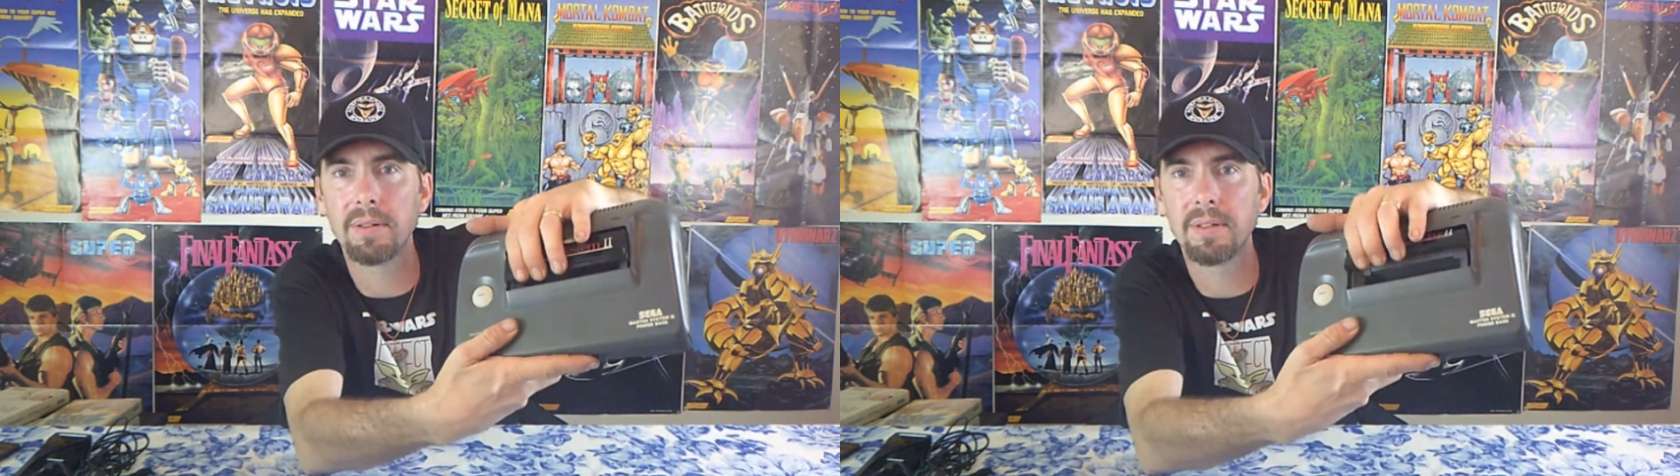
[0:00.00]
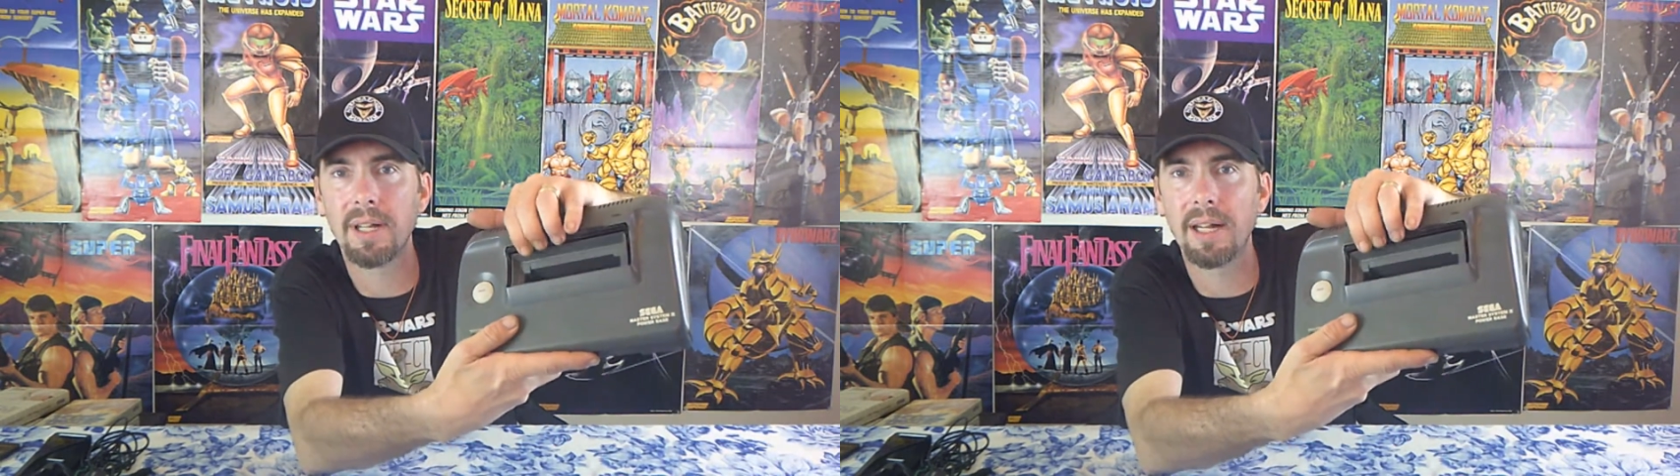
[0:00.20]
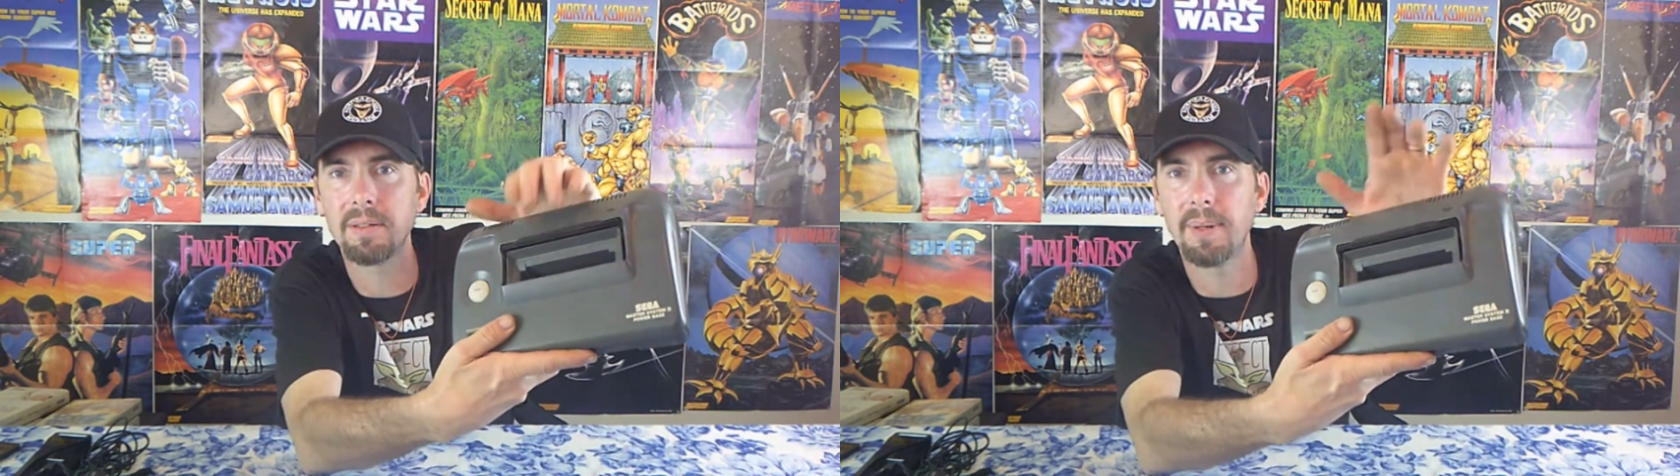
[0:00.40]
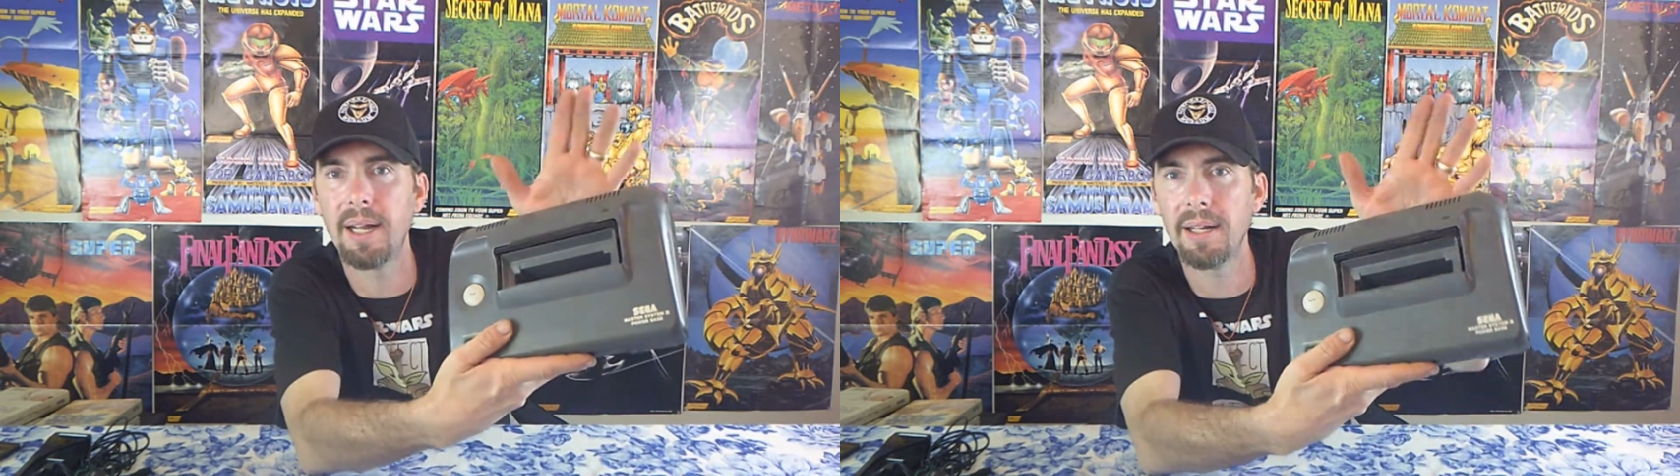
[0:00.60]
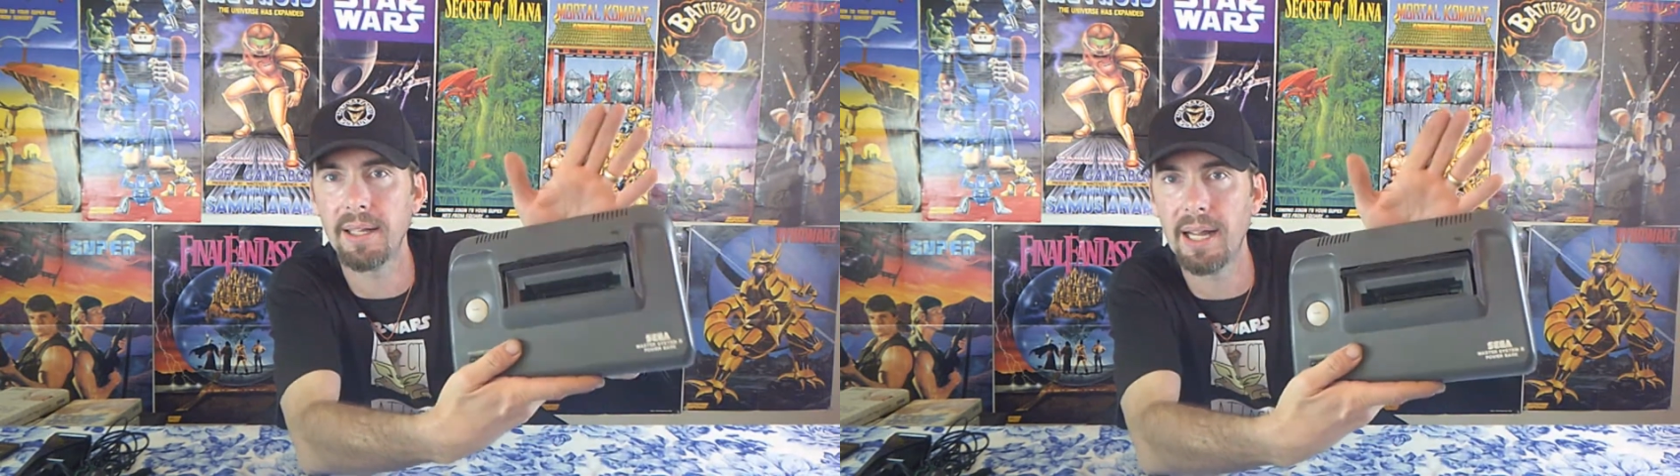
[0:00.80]
slides
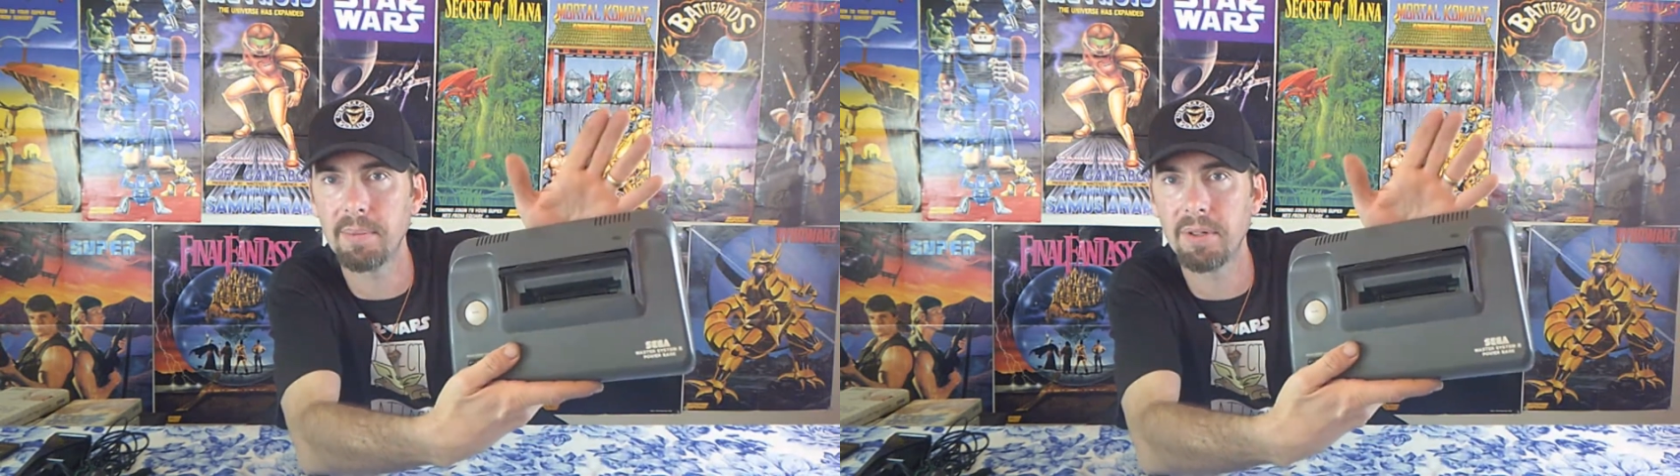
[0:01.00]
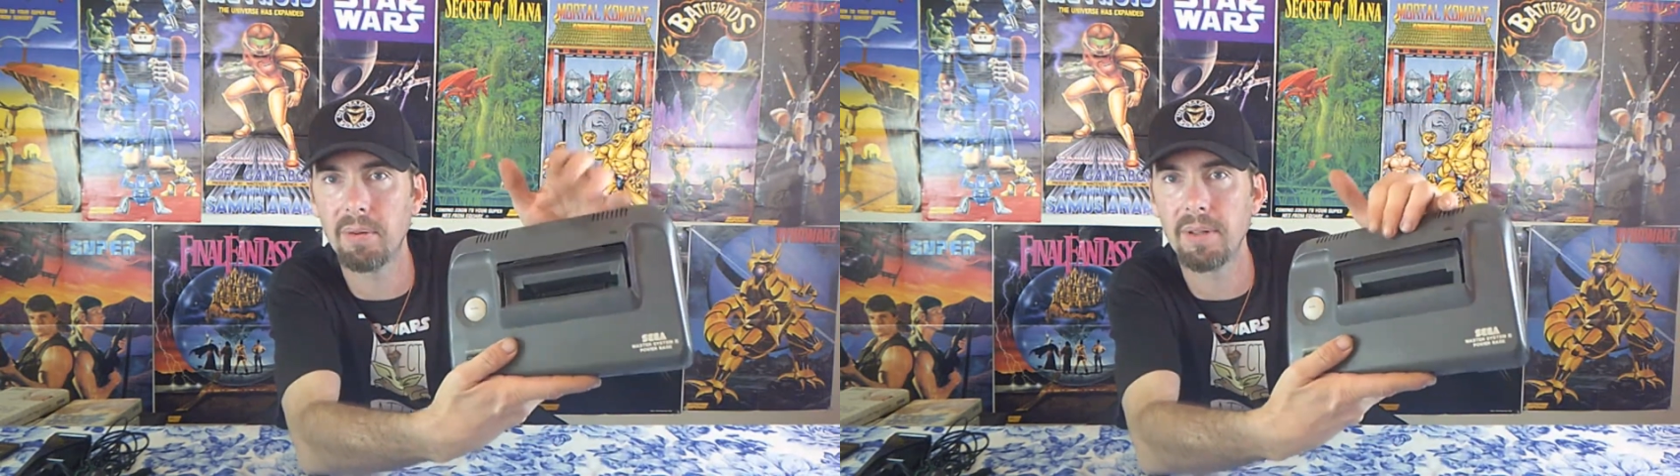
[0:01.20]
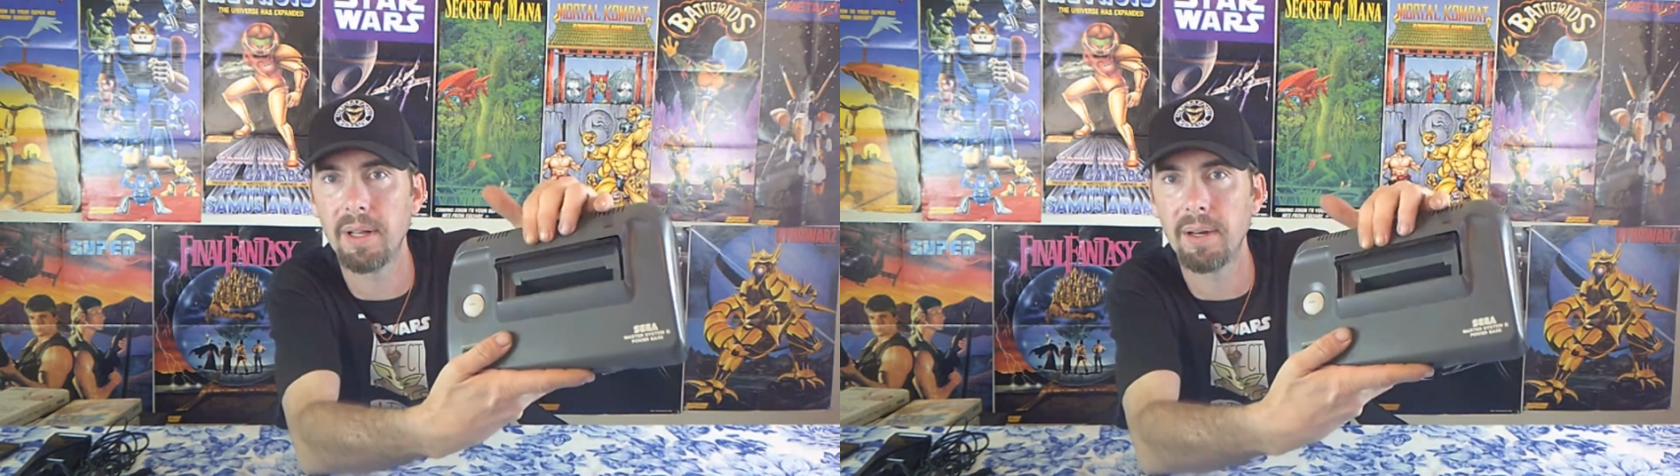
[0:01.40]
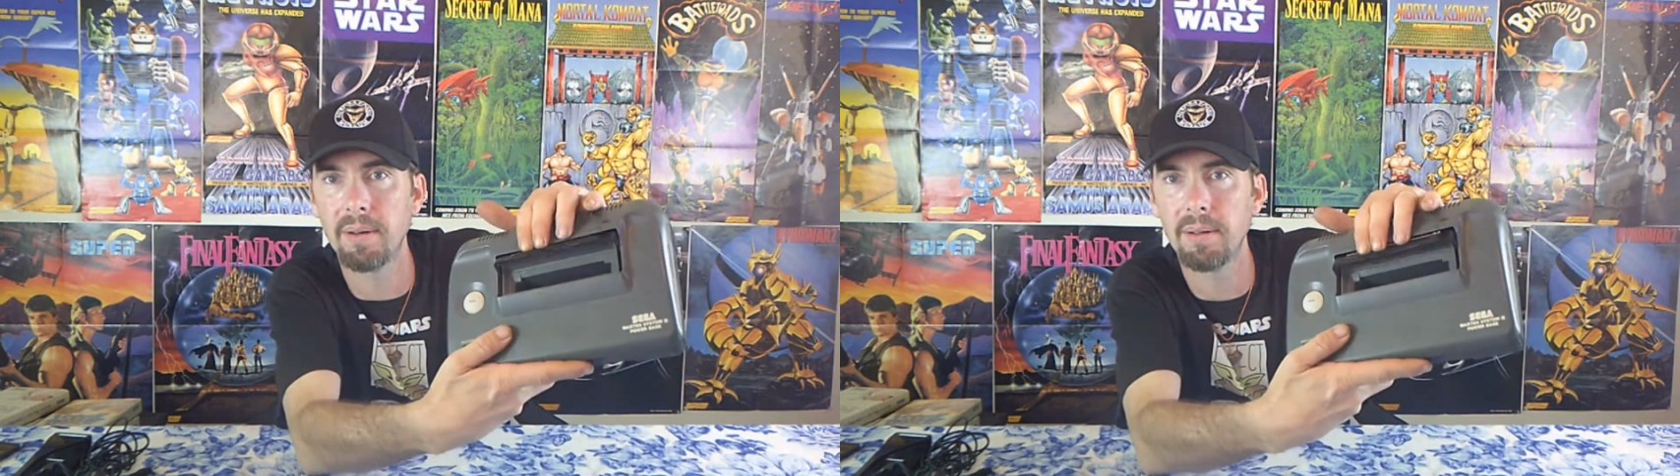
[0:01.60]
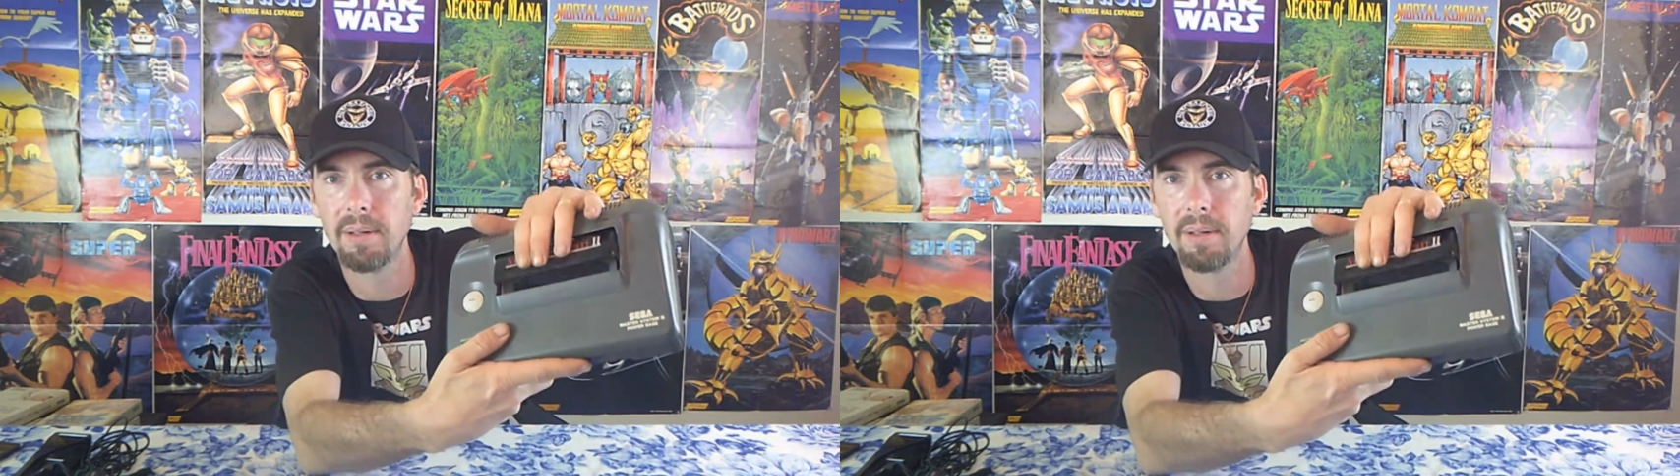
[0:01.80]
back, games go in there,